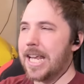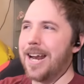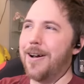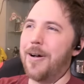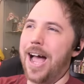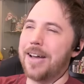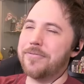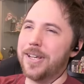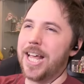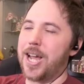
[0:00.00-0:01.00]
You know, I
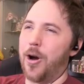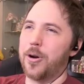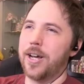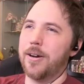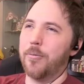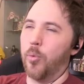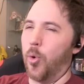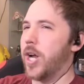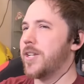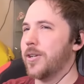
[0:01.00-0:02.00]
feel like Oda
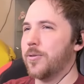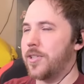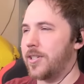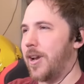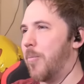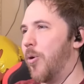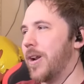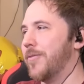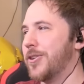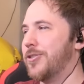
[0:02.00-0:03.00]
would do
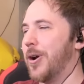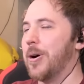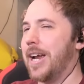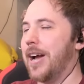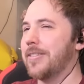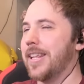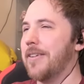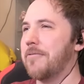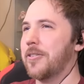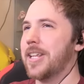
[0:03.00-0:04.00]
somewhat of a joke out
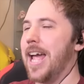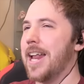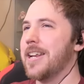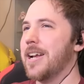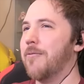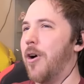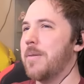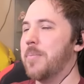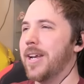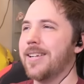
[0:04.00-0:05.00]
there for the ending of
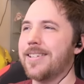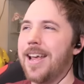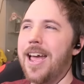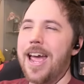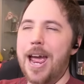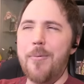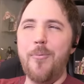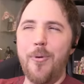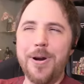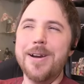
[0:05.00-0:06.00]
One Piece. It
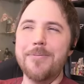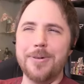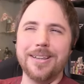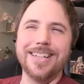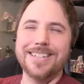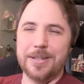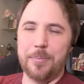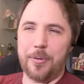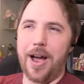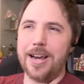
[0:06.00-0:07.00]
wouldn't really
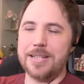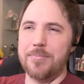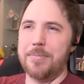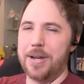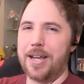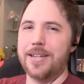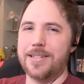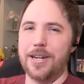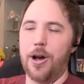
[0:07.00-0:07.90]
surprise me because, you